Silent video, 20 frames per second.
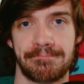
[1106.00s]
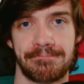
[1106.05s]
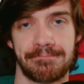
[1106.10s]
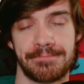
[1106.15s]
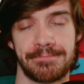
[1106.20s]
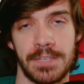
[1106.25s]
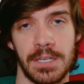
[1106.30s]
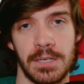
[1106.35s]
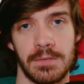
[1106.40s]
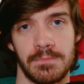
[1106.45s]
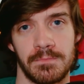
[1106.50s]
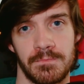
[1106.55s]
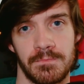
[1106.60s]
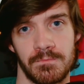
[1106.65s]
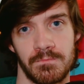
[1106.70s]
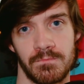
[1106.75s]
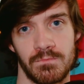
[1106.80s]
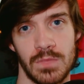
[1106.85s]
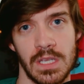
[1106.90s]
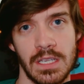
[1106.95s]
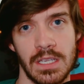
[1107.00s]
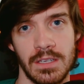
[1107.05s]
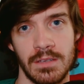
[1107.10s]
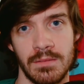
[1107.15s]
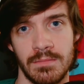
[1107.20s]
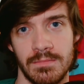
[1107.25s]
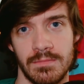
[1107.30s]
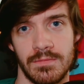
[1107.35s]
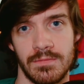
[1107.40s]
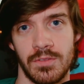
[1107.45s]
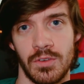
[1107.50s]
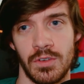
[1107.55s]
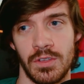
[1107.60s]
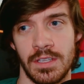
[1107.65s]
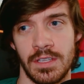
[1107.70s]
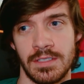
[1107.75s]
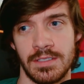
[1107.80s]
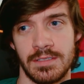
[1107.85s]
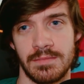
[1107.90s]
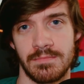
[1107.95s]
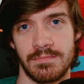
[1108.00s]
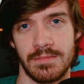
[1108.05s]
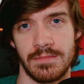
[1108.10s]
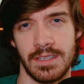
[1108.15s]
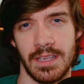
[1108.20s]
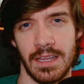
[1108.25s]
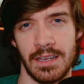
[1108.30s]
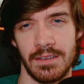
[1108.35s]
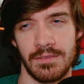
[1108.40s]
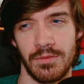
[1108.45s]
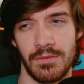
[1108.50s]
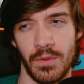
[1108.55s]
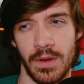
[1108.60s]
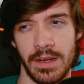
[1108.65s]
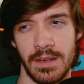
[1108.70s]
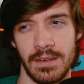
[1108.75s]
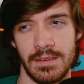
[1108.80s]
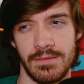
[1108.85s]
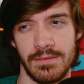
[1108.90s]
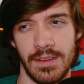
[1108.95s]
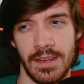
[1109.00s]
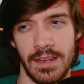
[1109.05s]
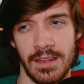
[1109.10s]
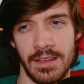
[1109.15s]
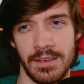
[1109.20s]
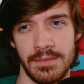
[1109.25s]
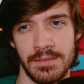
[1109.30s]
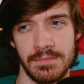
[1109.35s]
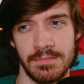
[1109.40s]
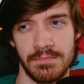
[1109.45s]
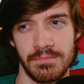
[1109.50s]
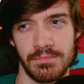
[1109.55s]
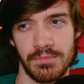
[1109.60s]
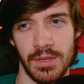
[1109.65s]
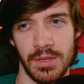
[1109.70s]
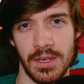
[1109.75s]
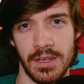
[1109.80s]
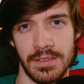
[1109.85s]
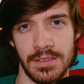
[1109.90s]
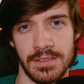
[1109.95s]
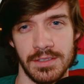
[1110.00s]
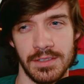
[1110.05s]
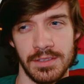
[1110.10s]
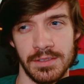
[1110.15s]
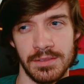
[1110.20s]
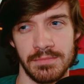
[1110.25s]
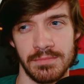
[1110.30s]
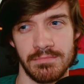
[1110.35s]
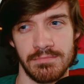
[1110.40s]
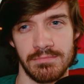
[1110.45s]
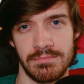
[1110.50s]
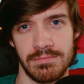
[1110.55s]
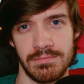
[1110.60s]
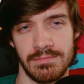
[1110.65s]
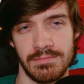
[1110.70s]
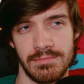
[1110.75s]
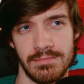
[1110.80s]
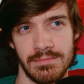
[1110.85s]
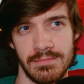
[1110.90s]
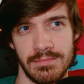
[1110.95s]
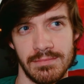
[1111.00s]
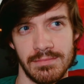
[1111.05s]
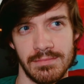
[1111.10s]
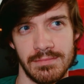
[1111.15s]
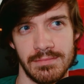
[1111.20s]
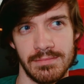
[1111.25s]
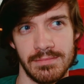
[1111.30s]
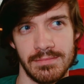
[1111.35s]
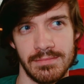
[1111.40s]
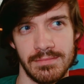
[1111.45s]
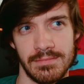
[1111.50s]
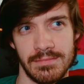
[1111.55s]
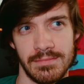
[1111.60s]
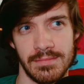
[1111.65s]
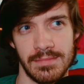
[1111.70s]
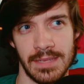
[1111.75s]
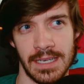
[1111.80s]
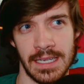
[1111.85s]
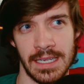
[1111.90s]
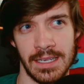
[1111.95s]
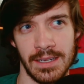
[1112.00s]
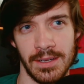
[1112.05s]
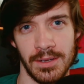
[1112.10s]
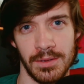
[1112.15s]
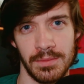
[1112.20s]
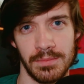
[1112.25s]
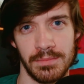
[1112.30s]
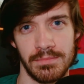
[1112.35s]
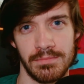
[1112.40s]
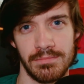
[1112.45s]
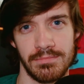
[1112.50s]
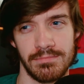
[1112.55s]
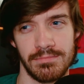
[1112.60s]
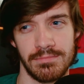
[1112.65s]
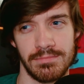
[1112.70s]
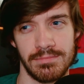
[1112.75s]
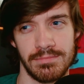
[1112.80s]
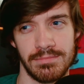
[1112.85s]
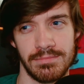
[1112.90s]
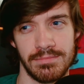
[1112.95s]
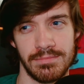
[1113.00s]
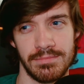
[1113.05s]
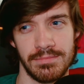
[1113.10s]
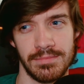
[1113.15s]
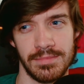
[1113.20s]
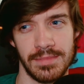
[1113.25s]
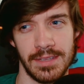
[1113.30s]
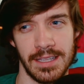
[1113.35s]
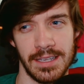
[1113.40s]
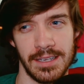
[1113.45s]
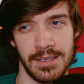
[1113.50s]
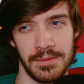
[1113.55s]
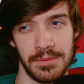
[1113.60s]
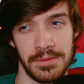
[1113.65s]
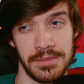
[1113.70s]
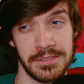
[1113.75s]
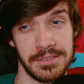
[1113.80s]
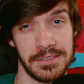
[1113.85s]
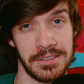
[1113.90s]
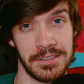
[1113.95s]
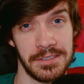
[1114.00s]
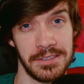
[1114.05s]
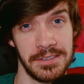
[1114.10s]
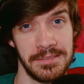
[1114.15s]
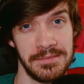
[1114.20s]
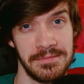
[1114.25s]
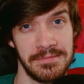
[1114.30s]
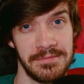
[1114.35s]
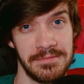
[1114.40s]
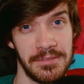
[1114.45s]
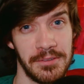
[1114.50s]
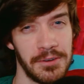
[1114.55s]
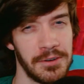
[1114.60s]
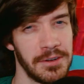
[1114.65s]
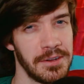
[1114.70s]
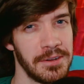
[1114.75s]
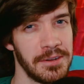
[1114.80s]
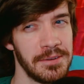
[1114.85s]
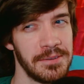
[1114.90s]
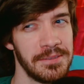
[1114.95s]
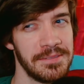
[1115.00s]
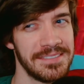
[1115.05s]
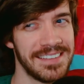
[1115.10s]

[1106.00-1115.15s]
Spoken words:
So thank you for this kind of weird video, but also I hope that it was good for you.